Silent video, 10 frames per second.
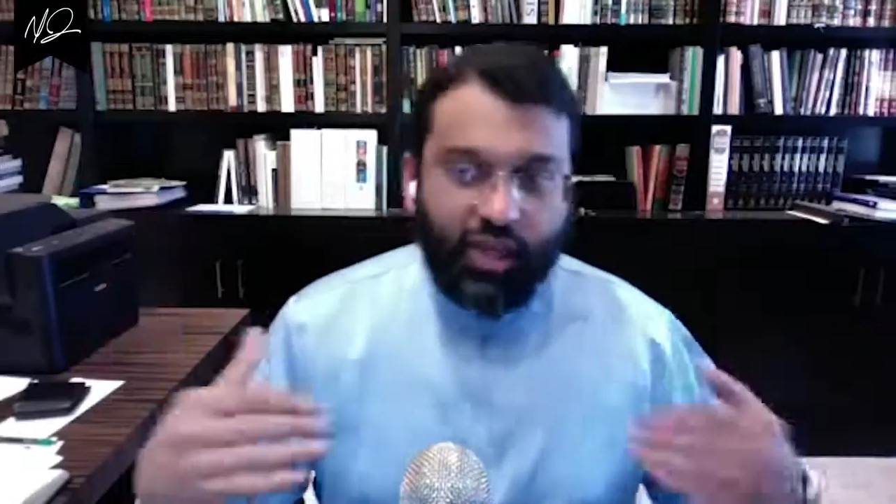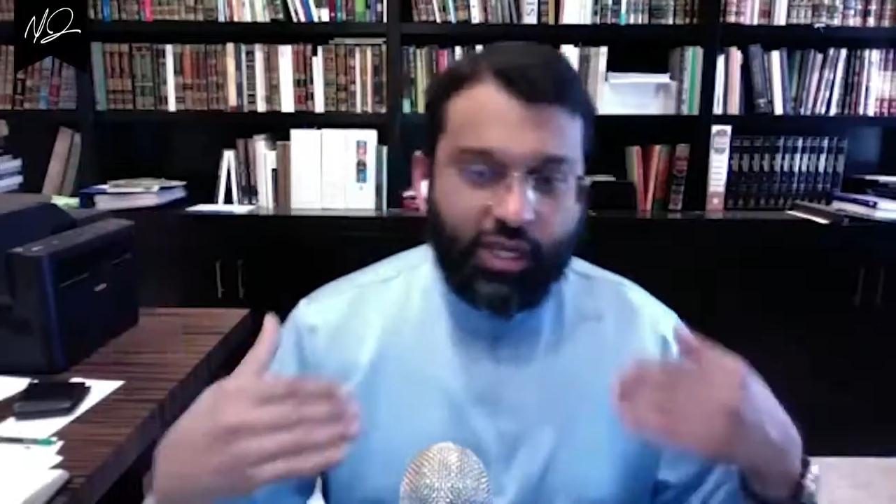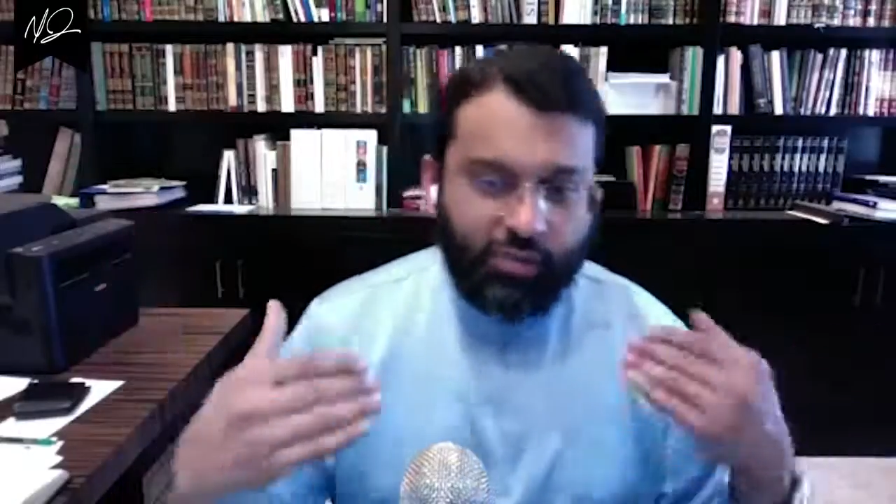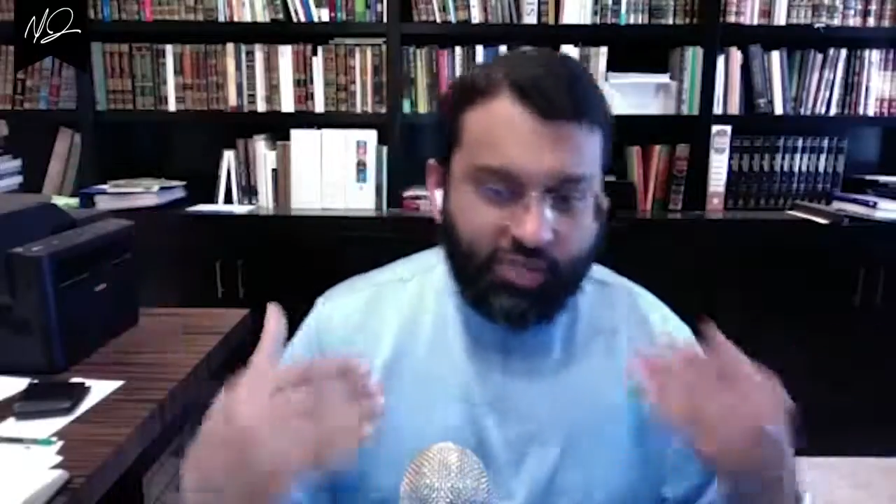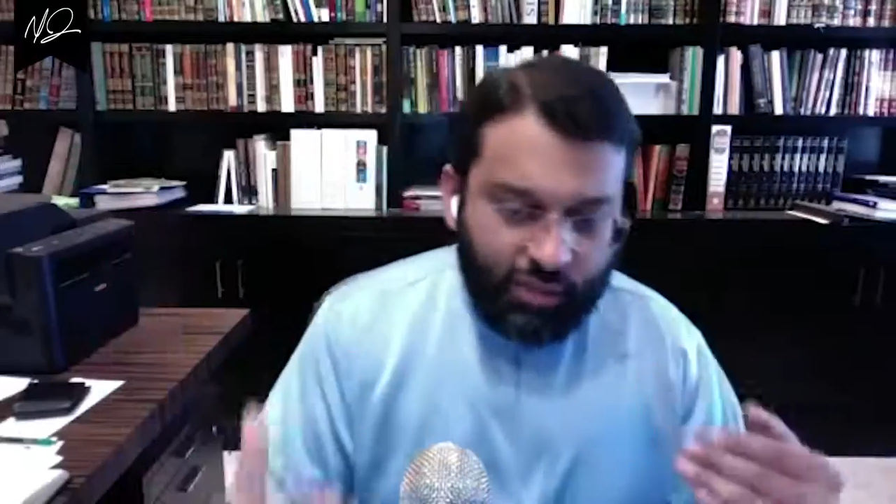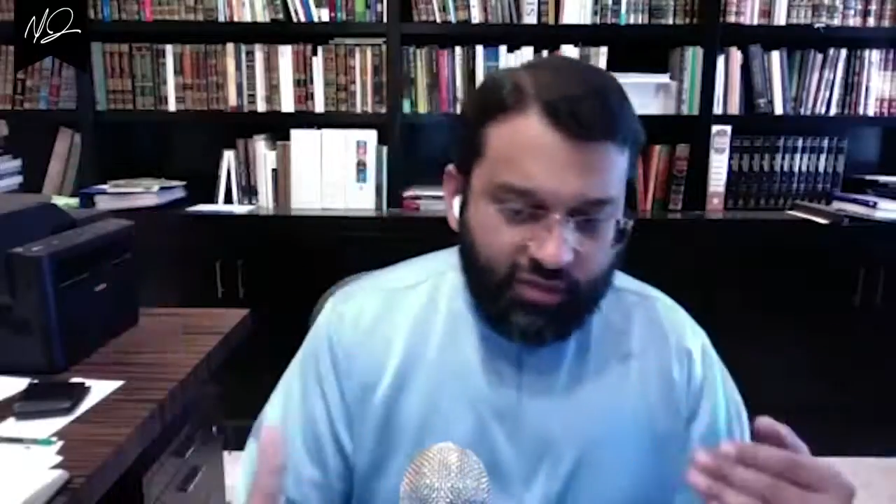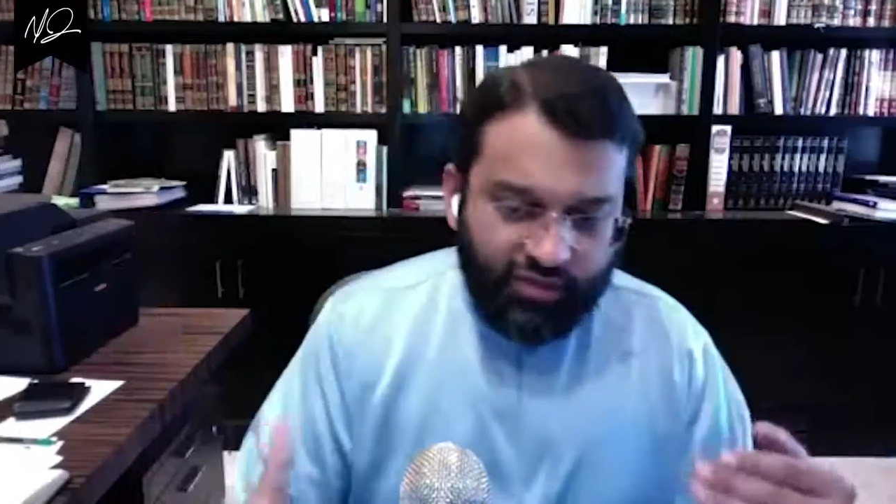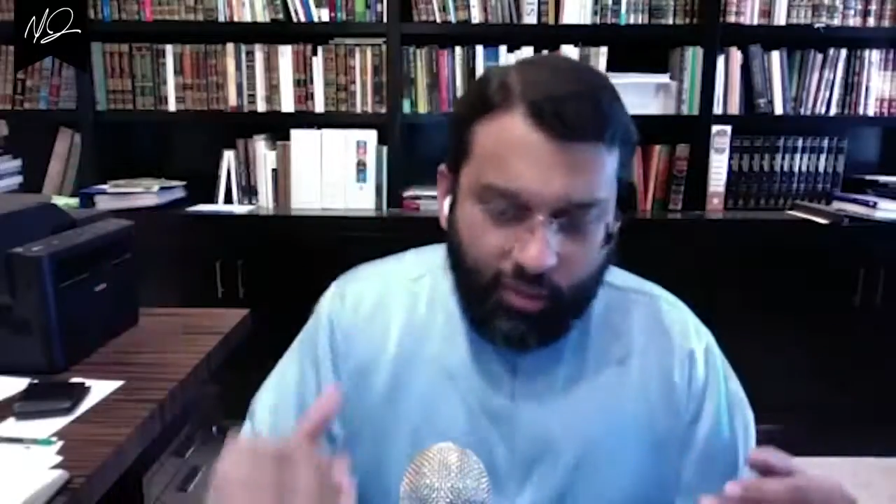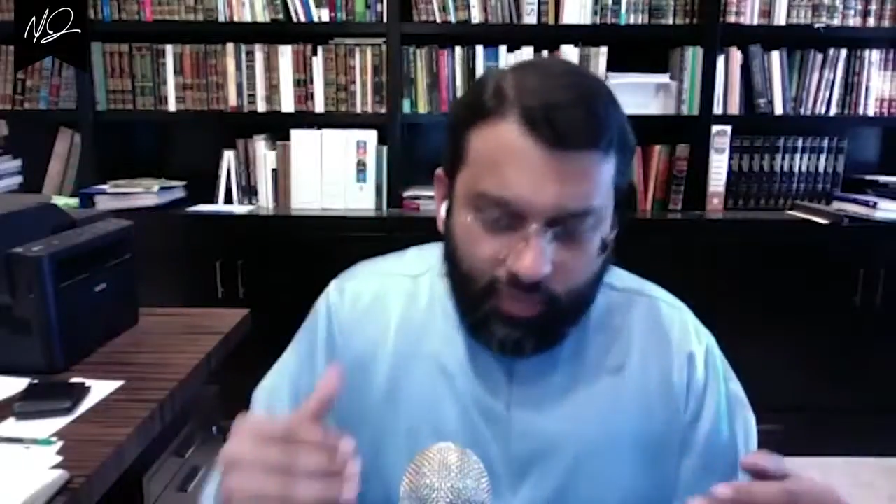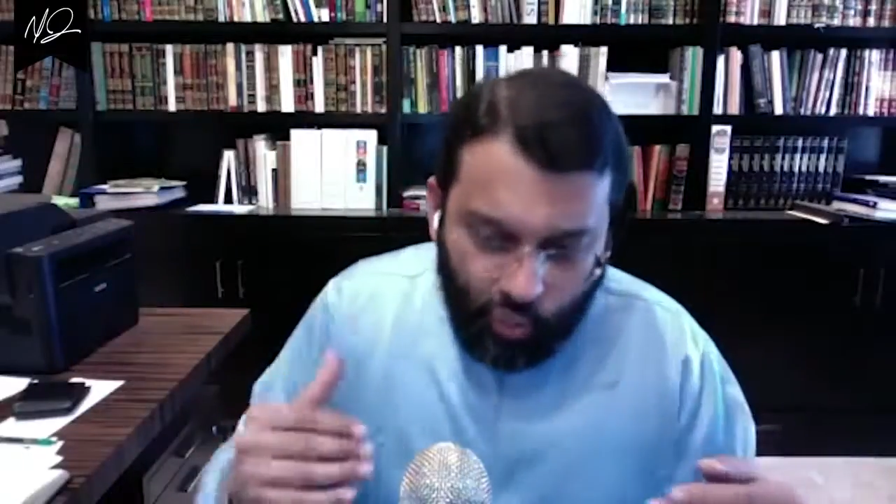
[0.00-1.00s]
In a Muslim
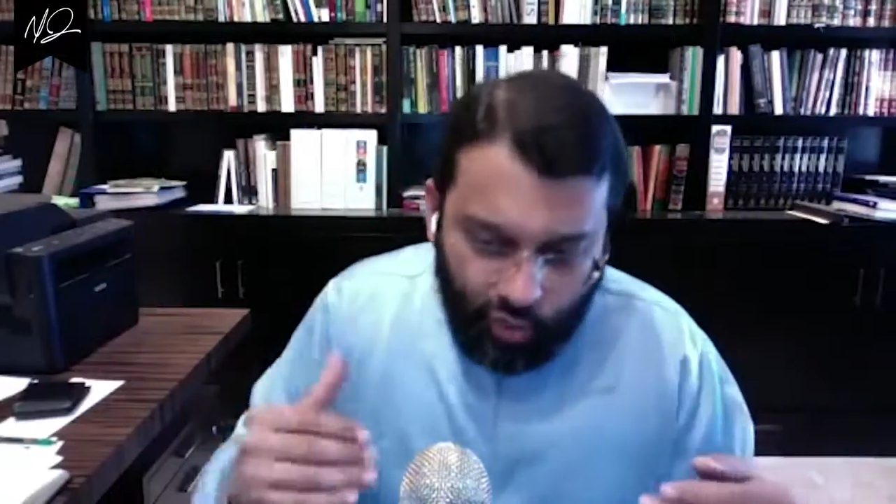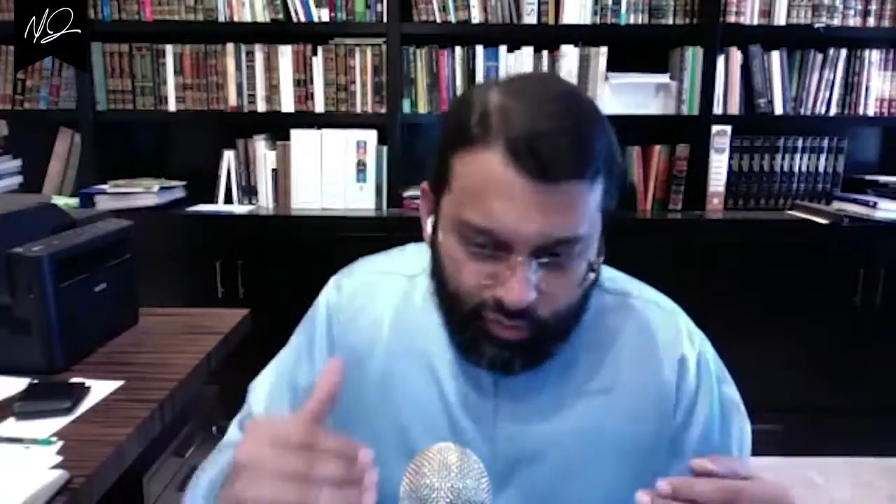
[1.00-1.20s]
environment, we'll